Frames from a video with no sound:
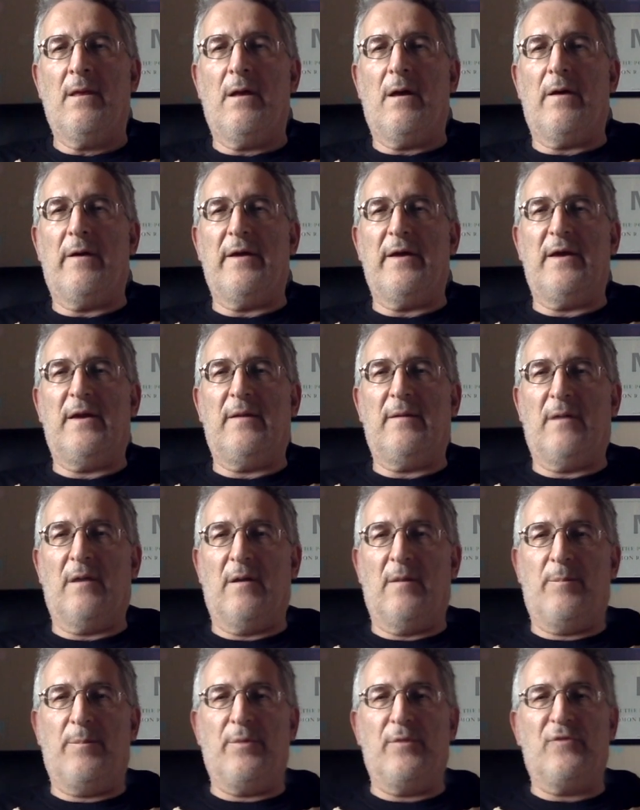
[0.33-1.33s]
Hi
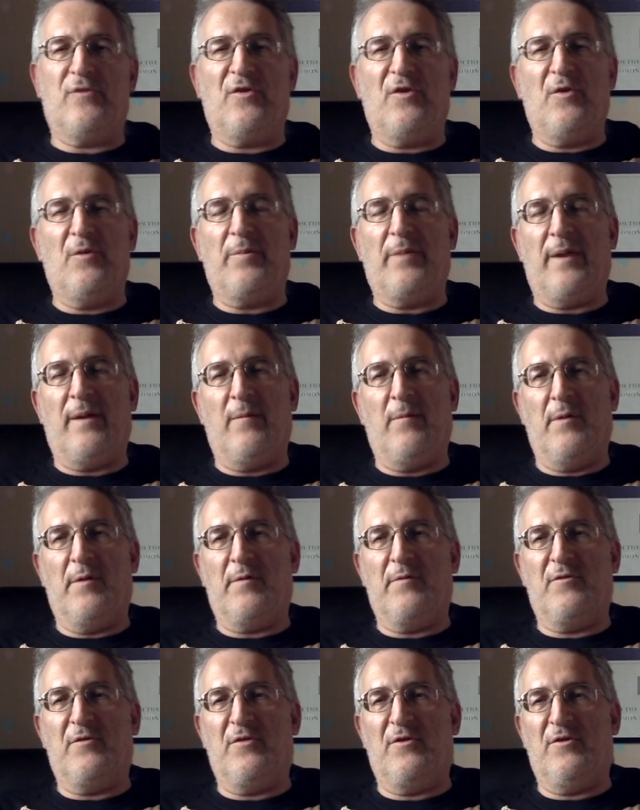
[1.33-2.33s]
uh, Booktube and
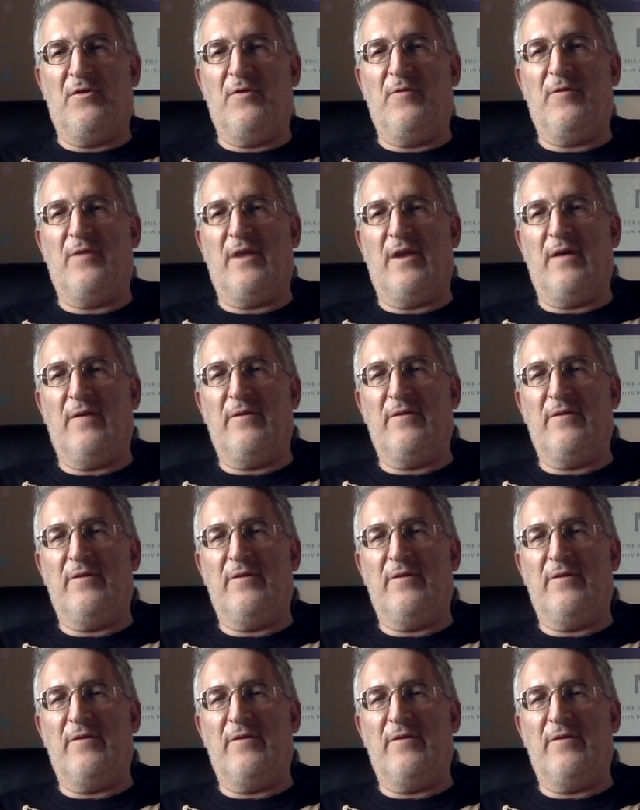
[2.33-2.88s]
welcome to a new video.